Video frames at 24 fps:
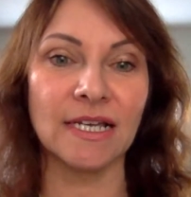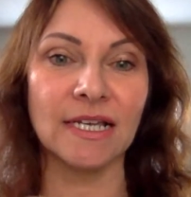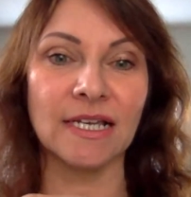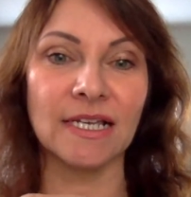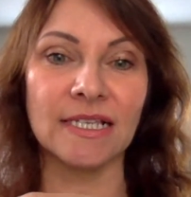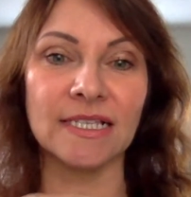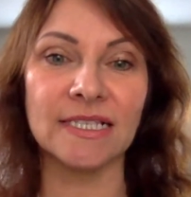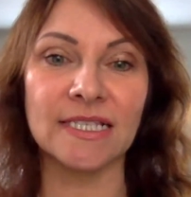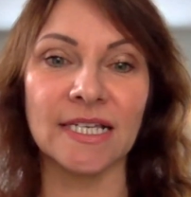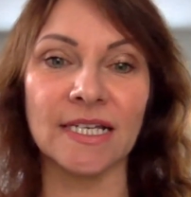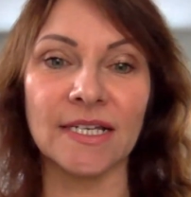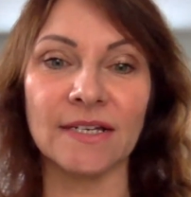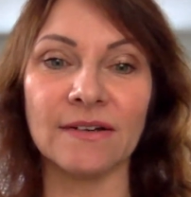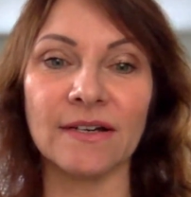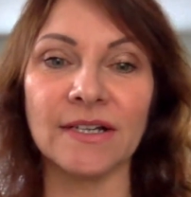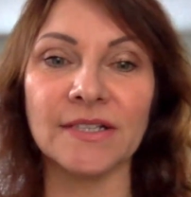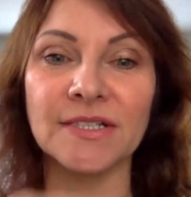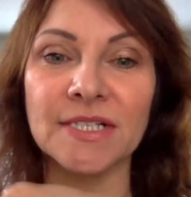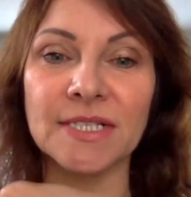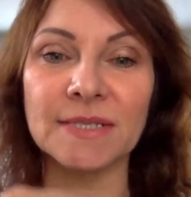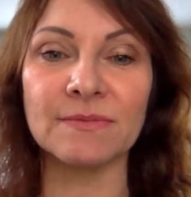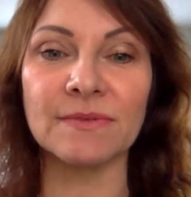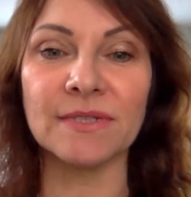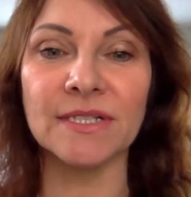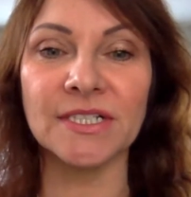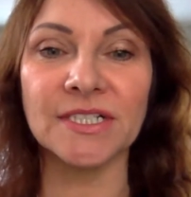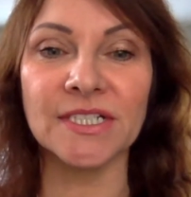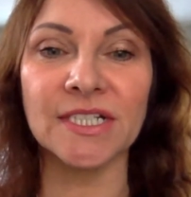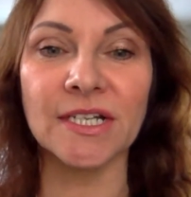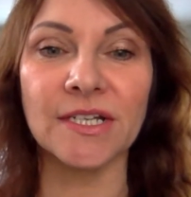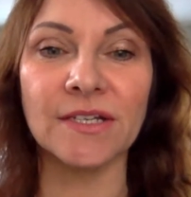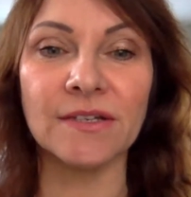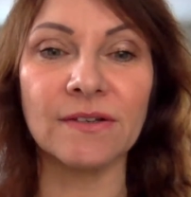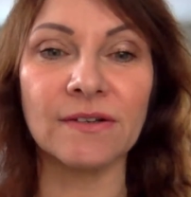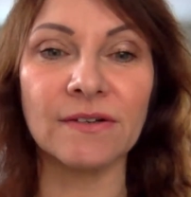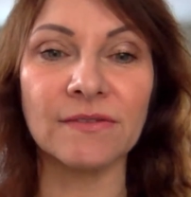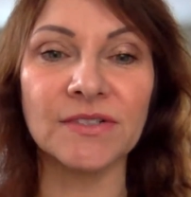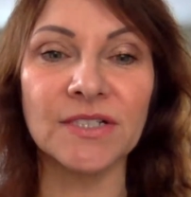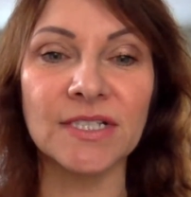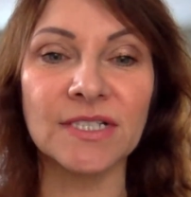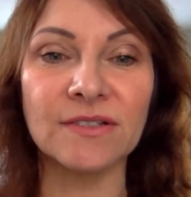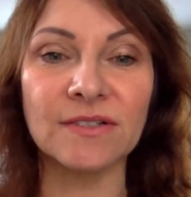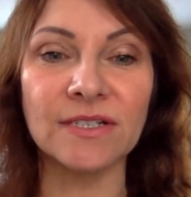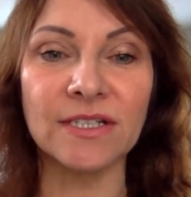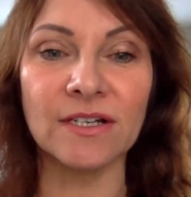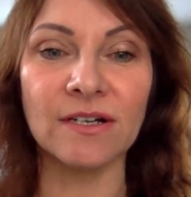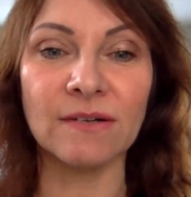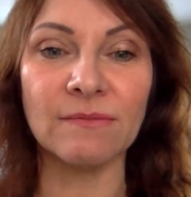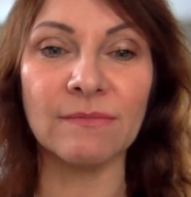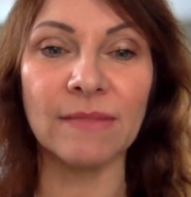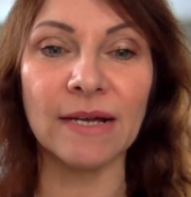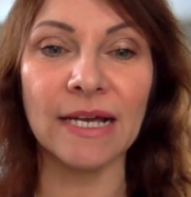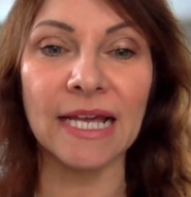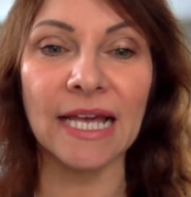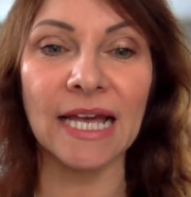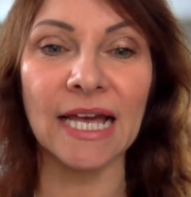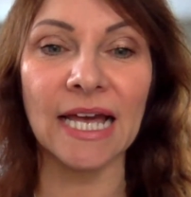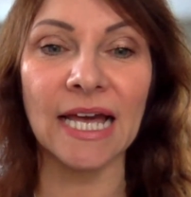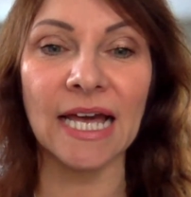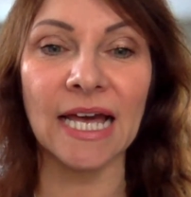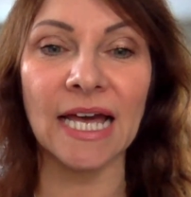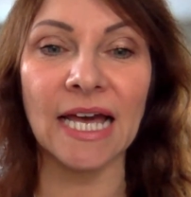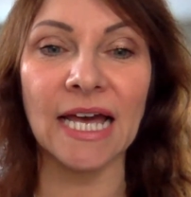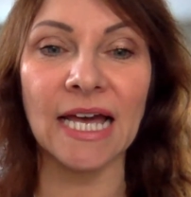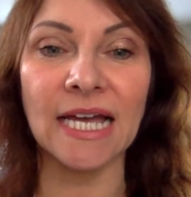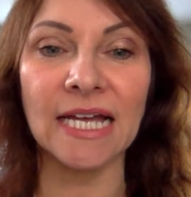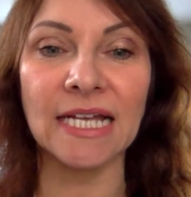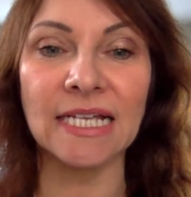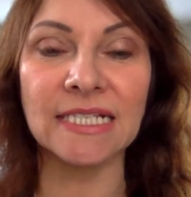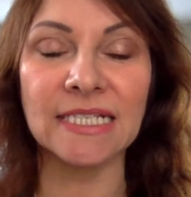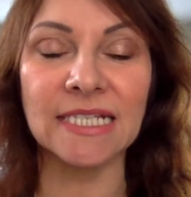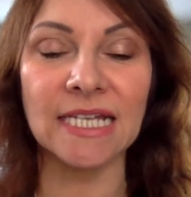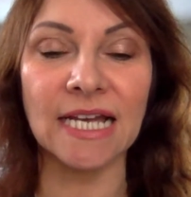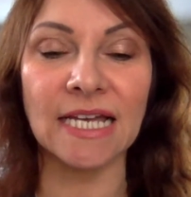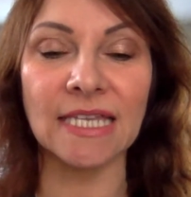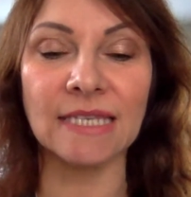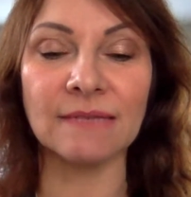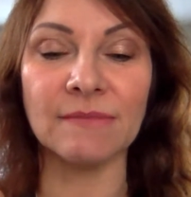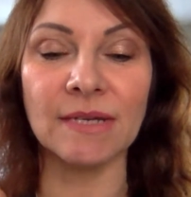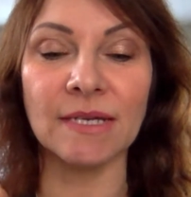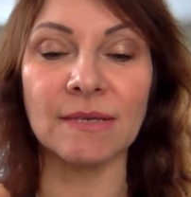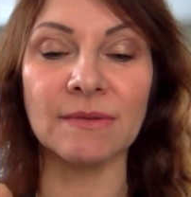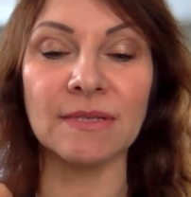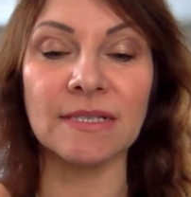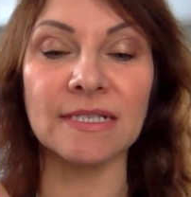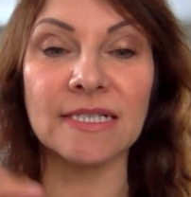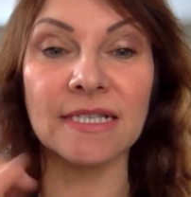So I just want to show you, I've just got it on my hand at the moment.